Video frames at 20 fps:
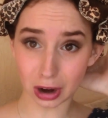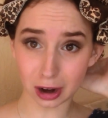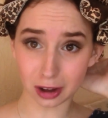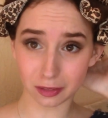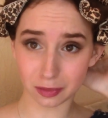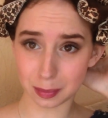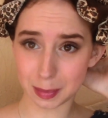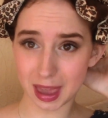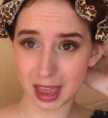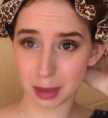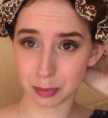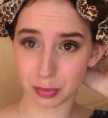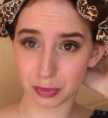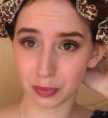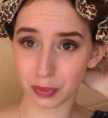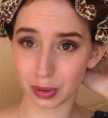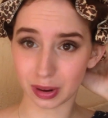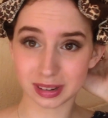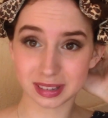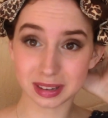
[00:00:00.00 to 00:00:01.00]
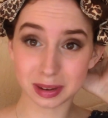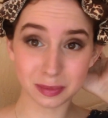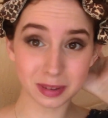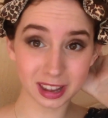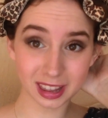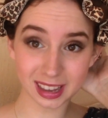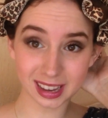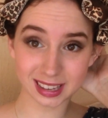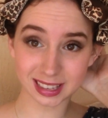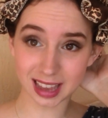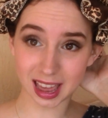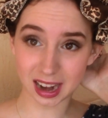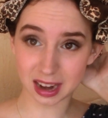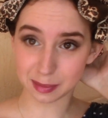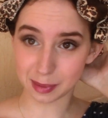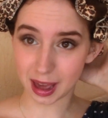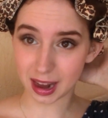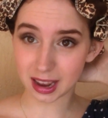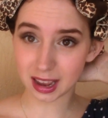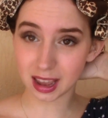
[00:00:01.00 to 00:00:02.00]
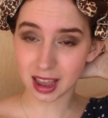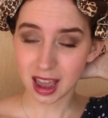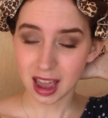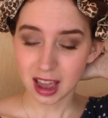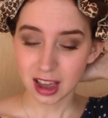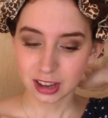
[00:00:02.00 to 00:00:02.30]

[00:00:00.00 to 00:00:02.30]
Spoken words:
dark of a makeup before, so I'm really excited about it.